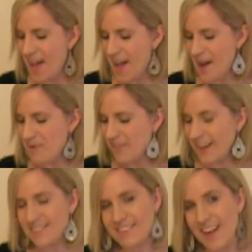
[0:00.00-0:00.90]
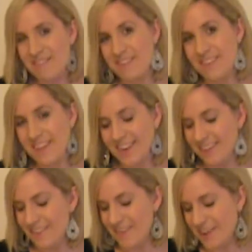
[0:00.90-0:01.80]
Well, that's
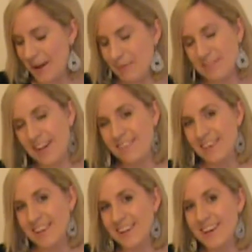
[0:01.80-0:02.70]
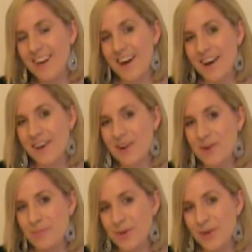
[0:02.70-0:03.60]
everything on apple cider vinegar. I
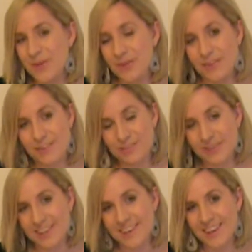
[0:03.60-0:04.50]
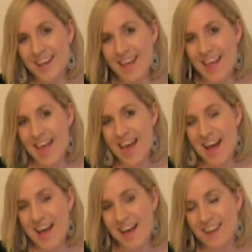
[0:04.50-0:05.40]
hope you enjoyed it
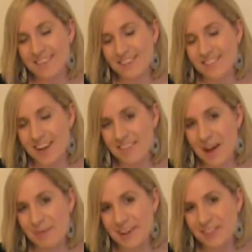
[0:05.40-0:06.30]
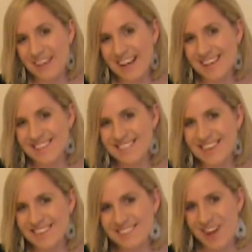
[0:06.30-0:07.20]
and that you have a happy, healthy day.
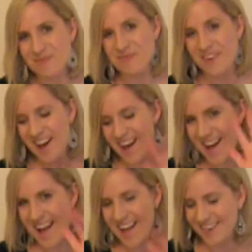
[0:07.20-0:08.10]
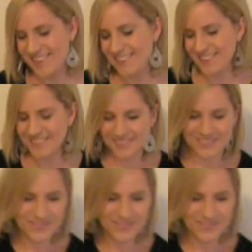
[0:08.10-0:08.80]
See you next time. Bye!